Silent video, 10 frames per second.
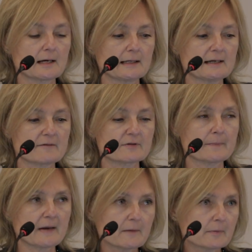in
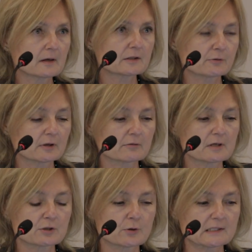every paper to
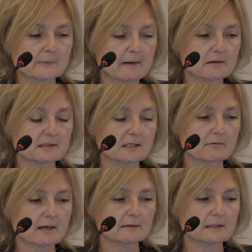increase transparency
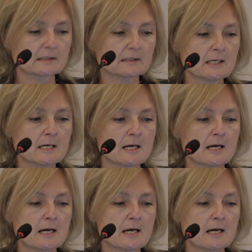around this.